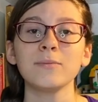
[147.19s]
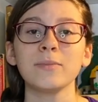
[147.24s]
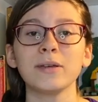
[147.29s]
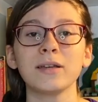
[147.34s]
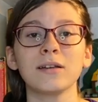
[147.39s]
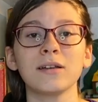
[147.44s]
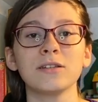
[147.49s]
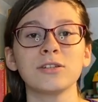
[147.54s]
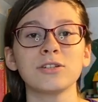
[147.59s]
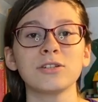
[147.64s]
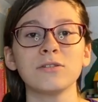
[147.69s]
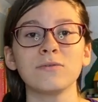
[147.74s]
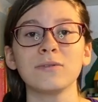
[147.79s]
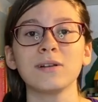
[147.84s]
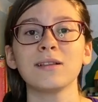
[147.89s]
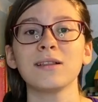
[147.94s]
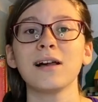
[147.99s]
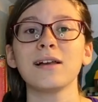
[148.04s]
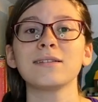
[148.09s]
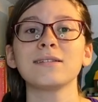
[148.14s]
because she
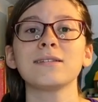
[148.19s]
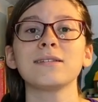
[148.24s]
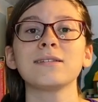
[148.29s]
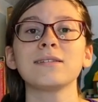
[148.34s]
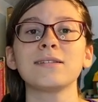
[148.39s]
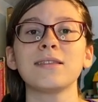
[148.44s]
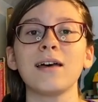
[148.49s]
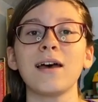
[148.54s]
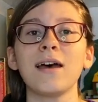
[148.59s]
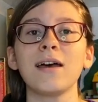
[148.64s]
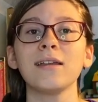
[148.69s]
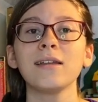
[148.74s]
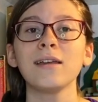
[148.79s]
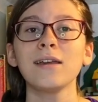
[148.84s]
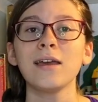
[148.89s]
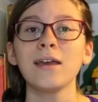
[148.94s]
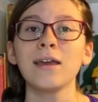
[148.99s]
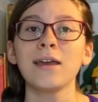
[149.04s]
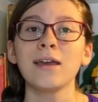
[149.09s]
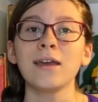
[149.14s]
realizes that
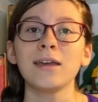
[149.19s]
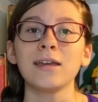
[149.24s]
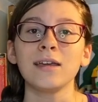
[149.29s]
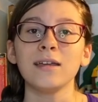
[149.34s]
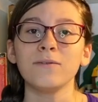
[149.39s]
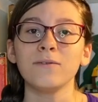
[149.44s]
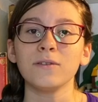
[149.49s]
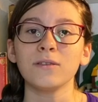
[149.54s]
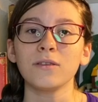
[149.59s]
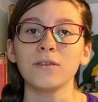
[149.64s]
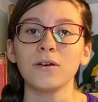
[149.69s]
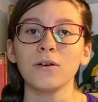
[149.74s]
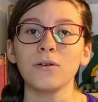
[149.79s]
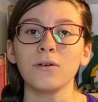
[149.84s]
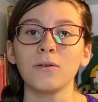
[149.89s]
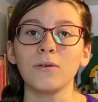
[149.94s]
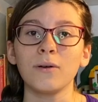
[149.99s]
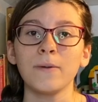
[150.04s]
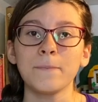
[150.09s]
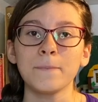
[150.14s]
even
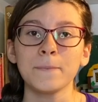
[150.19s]
though